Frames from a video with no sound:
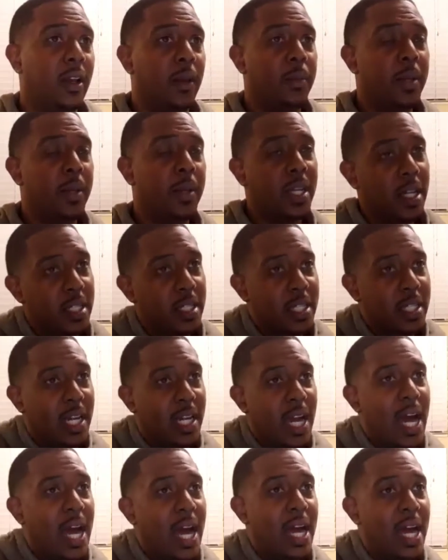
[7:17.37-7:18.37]
because
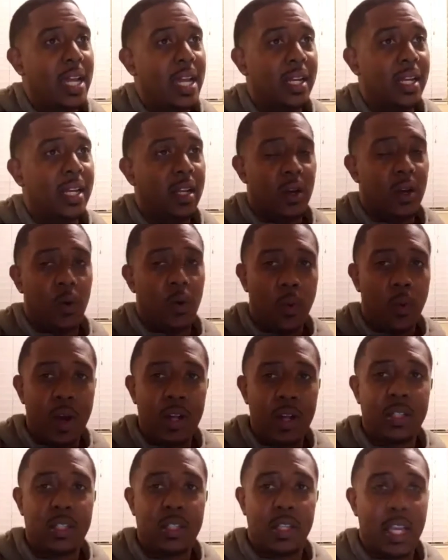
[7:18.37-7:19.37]
God
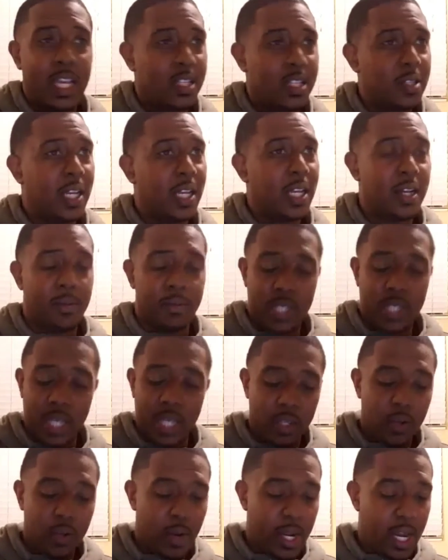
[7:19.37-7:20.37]
wants is I'm
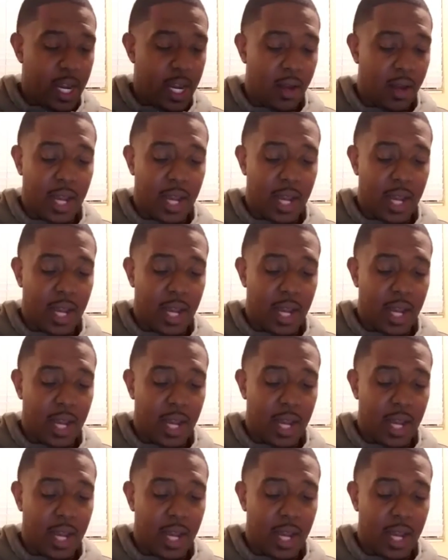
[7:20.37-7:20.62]
telling you right now,